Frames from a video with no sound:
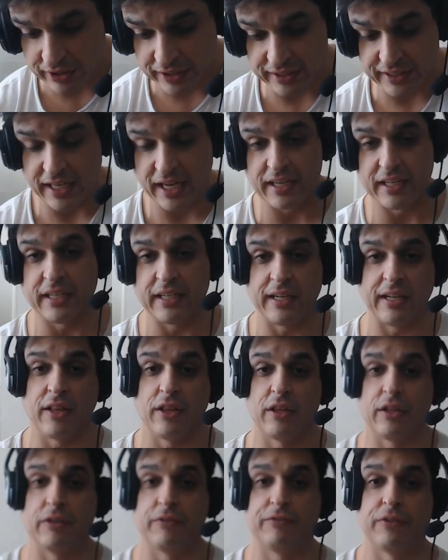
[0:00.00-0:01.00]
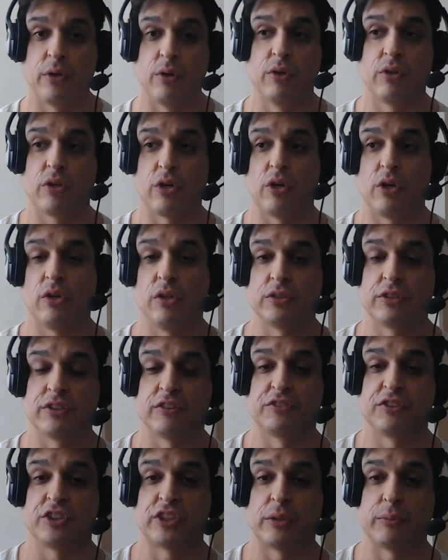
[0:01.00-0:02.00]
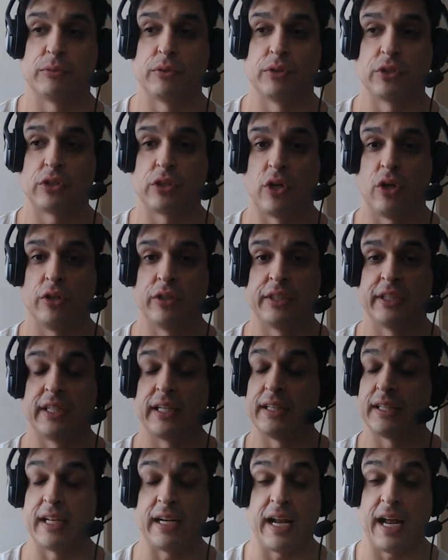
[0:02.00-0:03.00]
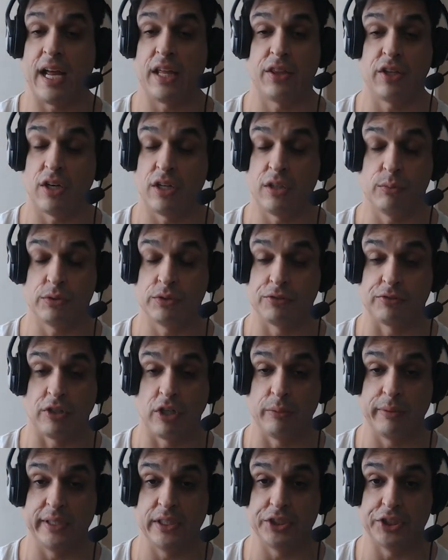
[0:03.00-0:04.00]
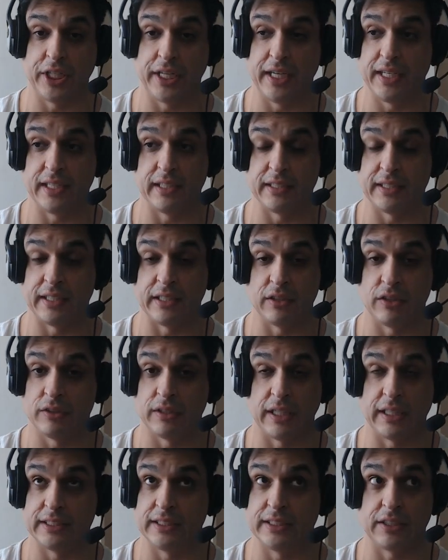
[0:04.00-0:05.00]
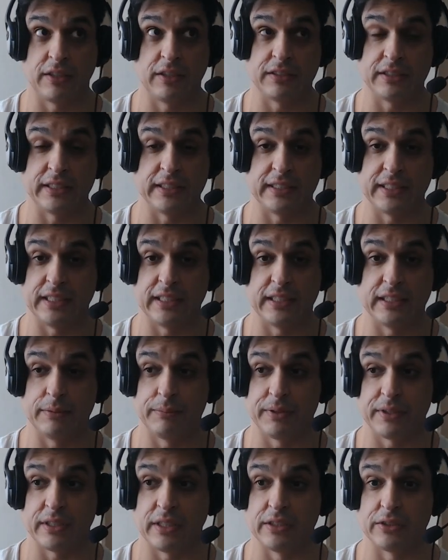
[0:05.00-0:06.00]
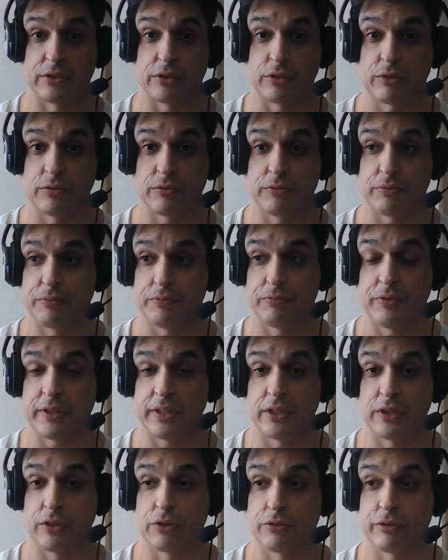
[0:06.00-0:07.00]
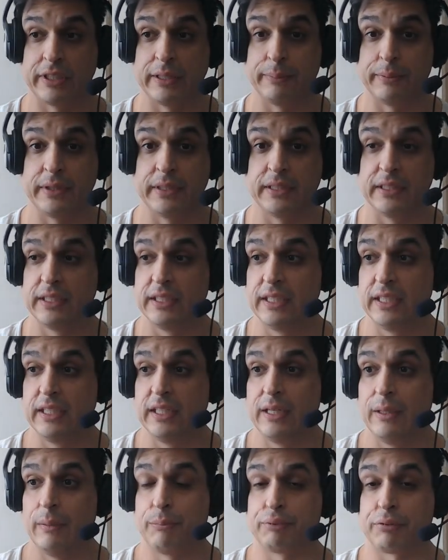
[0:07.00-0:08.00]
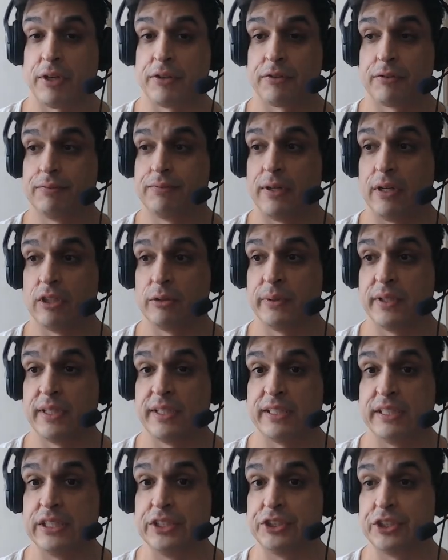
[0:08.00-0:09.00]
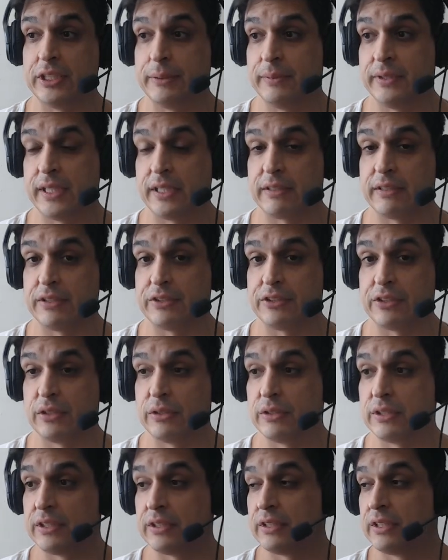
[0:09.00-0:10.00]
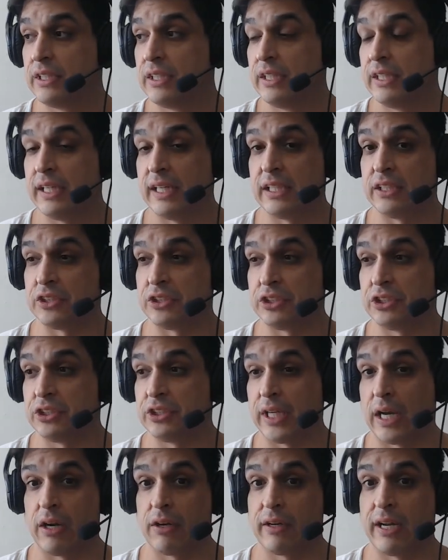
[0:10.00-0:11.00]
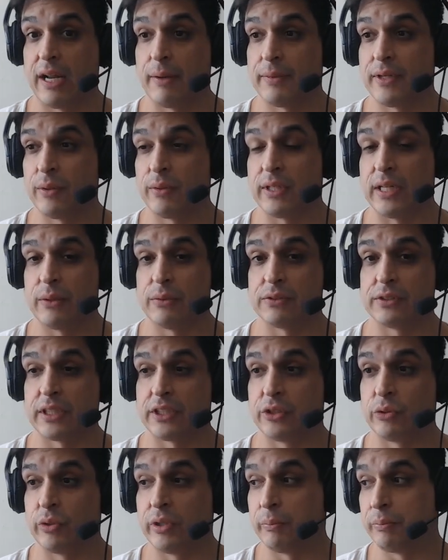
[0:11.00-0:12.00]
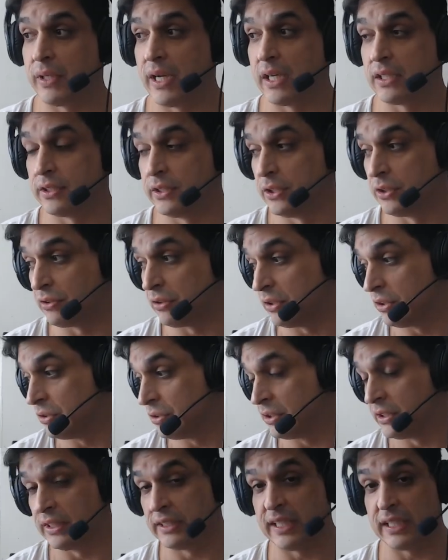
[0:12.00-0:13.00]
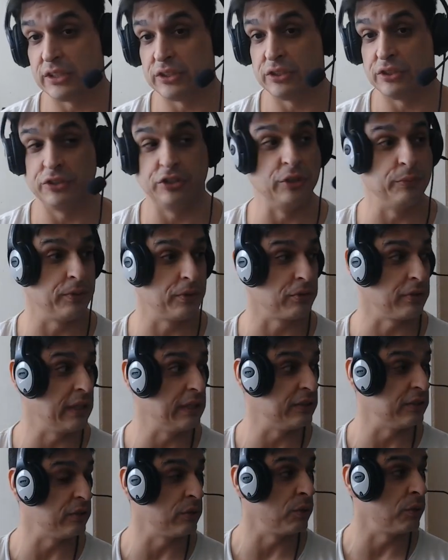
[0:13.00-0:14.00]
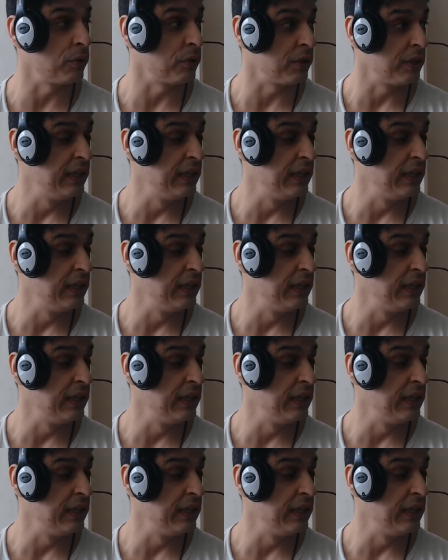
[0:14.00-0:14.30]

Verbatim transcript: getting the phone calls of someone calling it, that I thought was Roaming Chen and all, I seriously did because her fucking creepy brother followed me to the gym in Arizona and stared at me while I was like doing boxing drills. And then that stupid crazy whore